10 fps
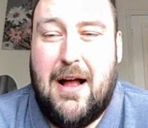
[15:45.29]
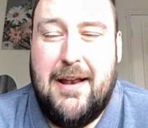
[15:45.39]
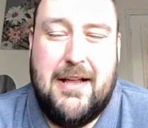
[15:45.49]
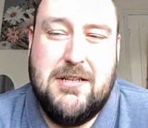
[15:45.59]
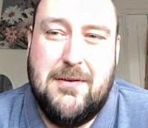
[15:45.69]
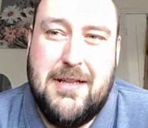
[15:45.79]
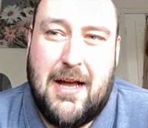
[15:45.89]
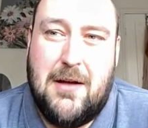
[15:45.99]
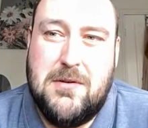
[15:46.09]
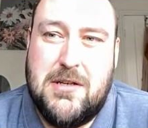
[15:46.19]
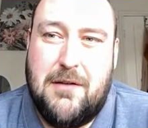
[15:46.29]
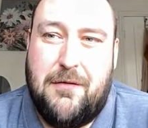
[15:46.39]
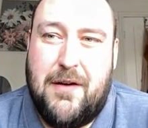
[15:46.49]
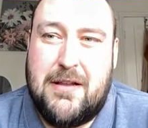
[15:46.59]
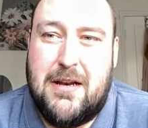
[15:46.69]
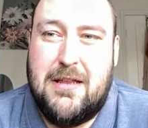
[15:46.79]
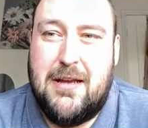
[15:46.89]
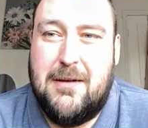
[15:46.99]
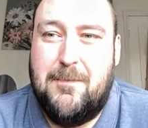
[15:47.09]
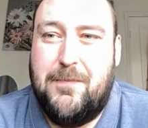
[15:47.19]
And that's only down to the fact that I
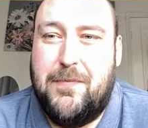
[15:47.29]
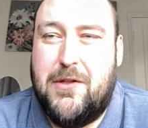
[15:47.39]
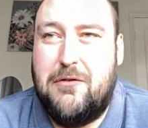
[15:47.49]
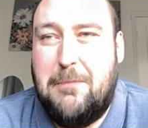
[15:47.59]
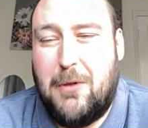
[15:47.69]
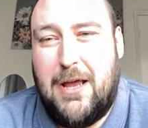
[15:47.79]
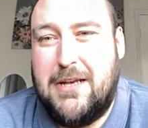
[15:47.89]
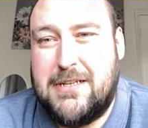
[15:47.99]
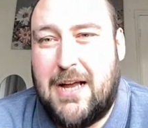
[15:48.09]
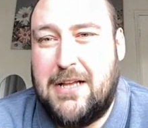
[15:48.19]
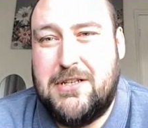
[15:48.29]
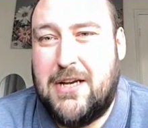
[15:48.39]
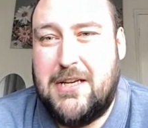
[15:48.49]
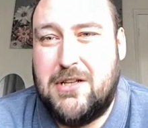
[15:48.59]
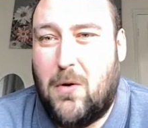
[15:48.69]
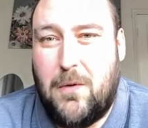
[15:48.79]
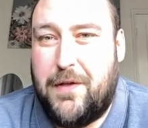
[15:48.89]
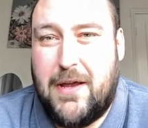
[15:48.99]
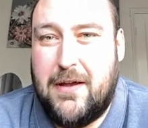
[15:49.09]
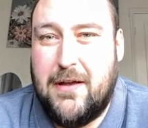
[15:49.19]
think 3 players can't change the whole
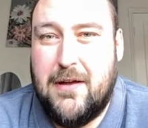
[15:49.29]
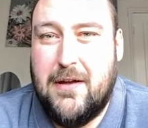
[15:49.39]
thing.